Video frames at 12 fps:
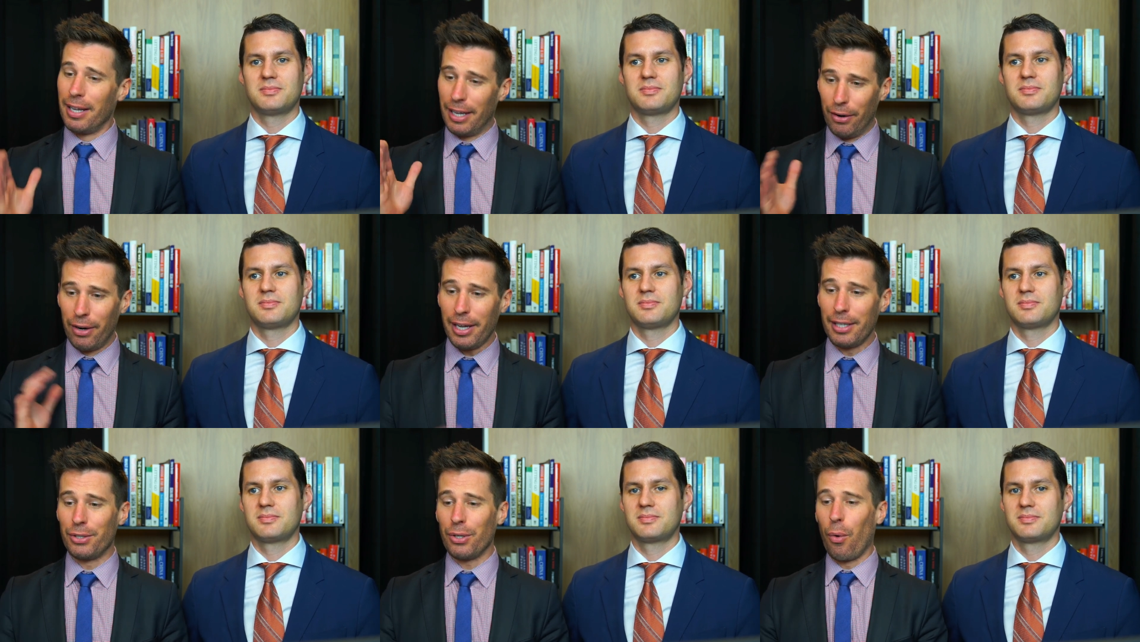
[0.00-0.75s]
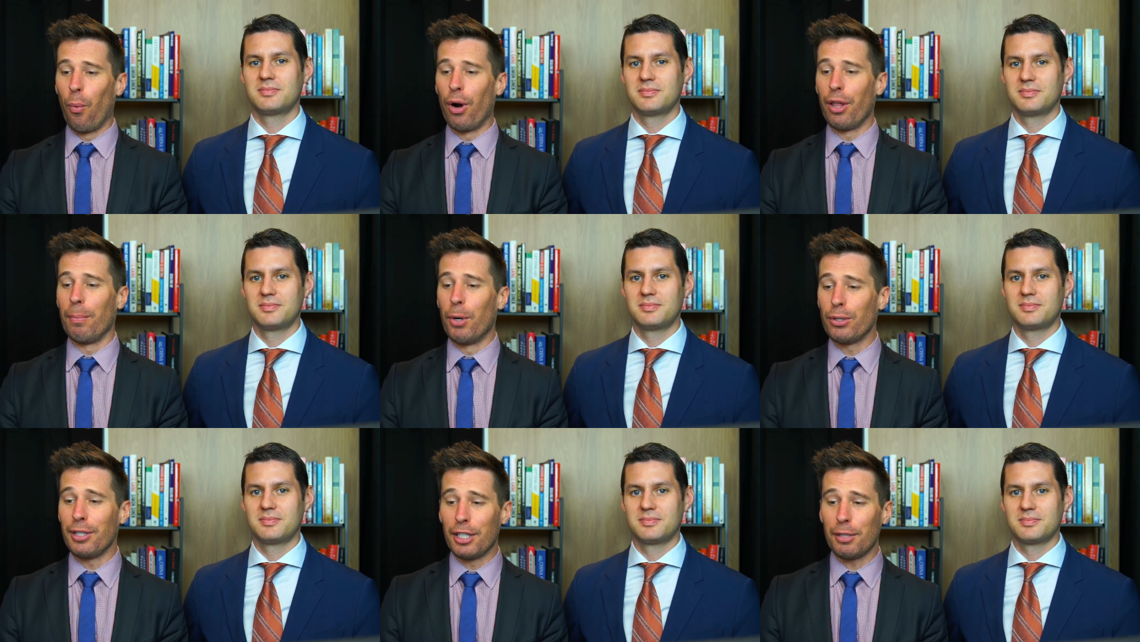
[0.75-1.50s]
Speaker 1: Here it is. One of the
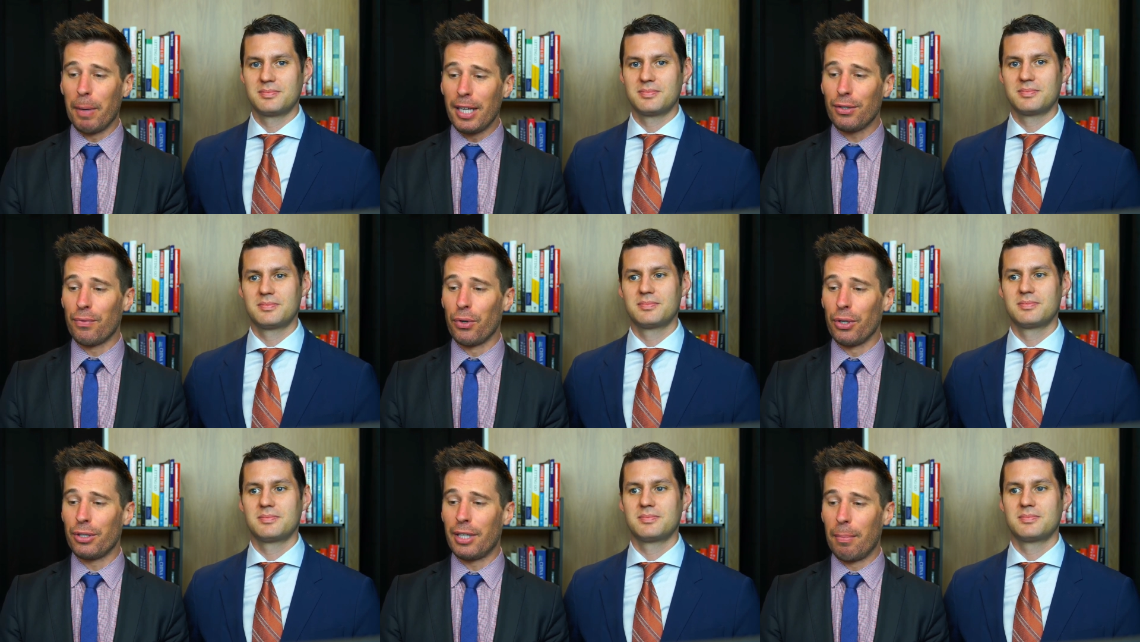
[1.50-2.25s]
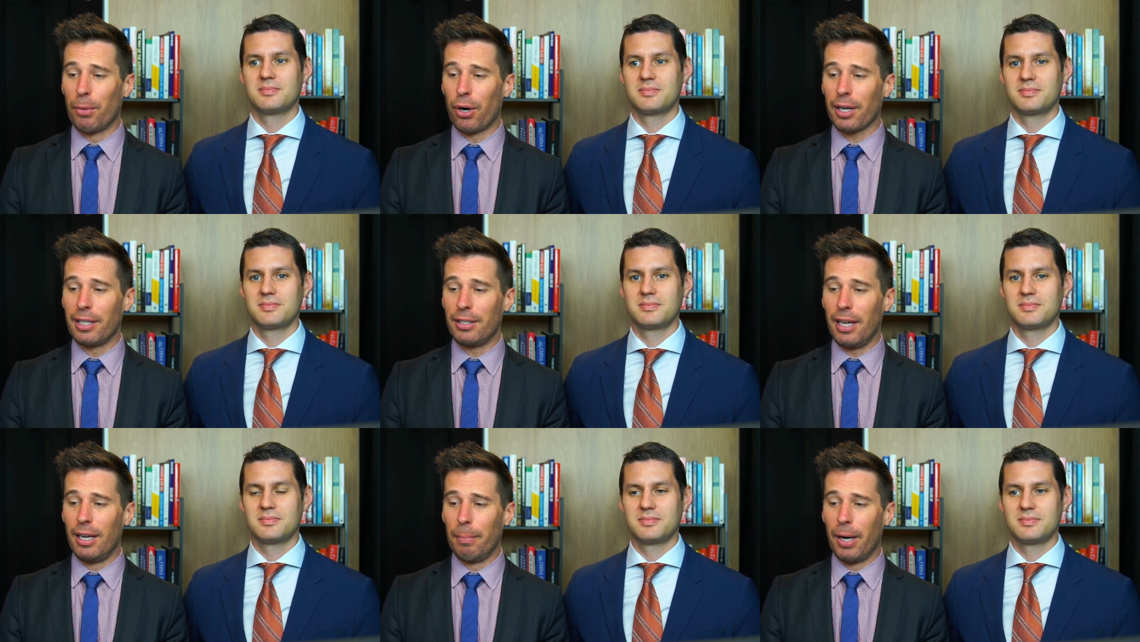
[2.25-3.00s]
most expensive real estate
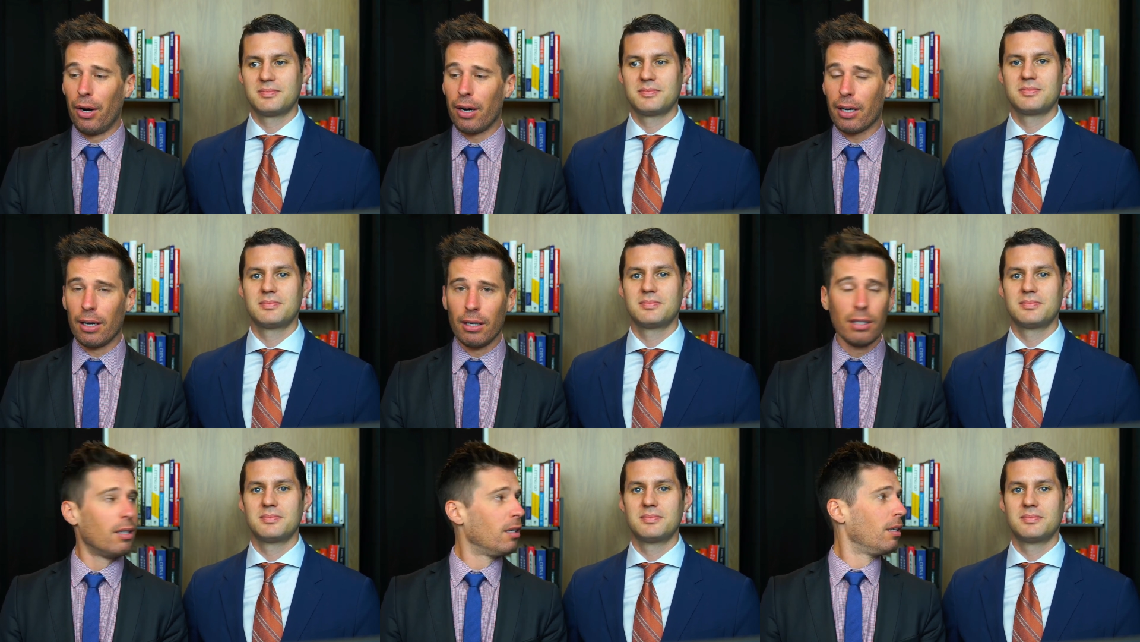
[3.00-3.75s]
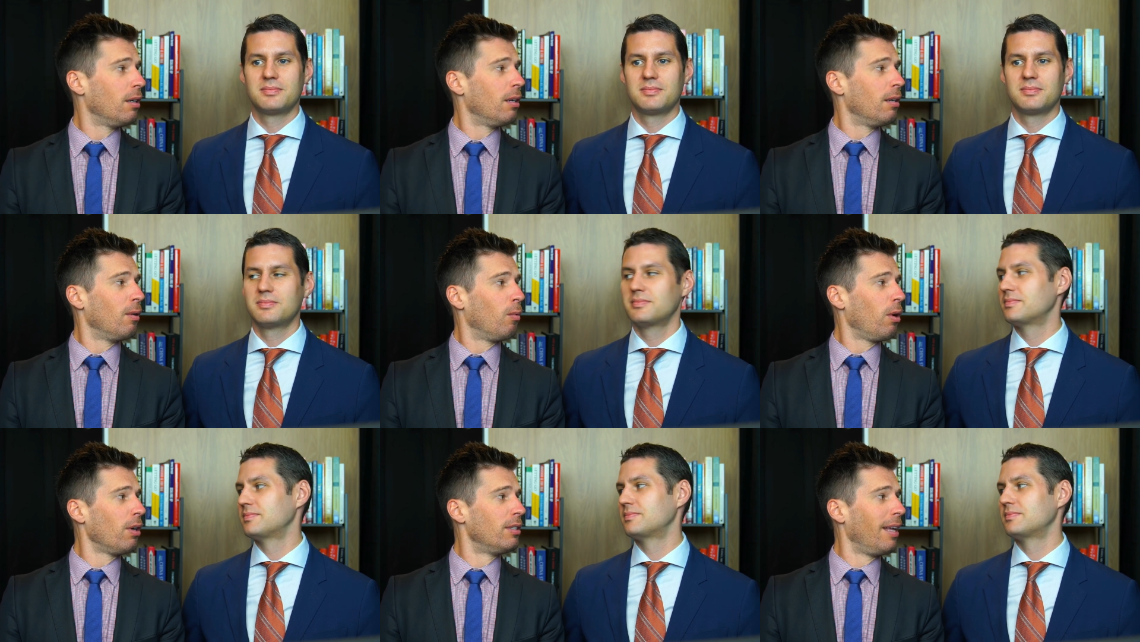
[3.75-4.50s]
markets in America.
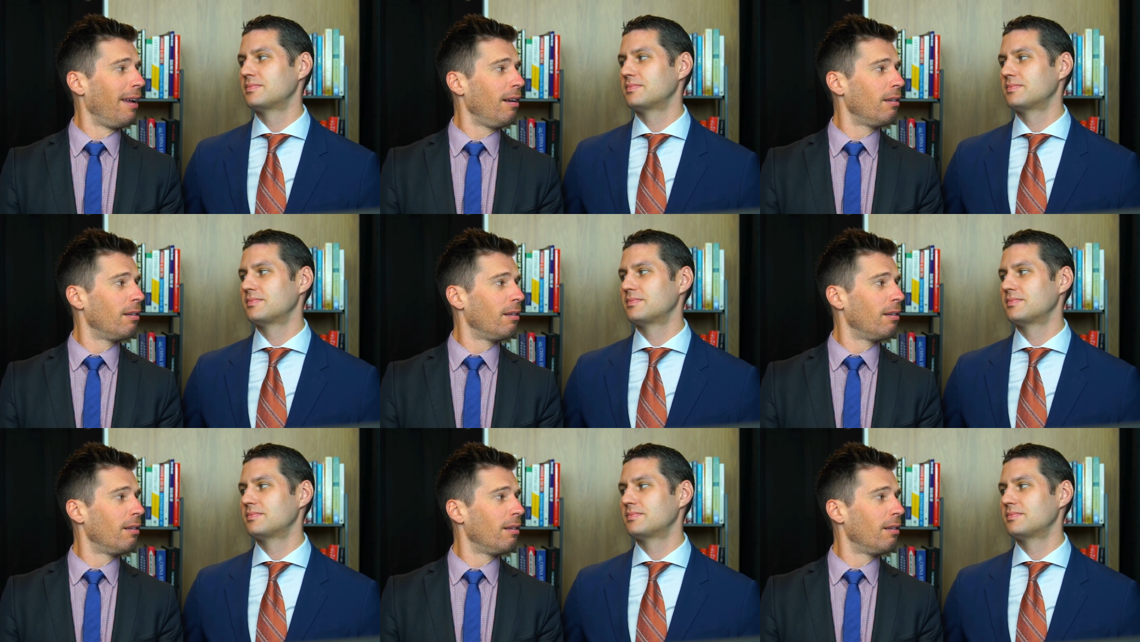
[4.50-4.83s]
Where is that?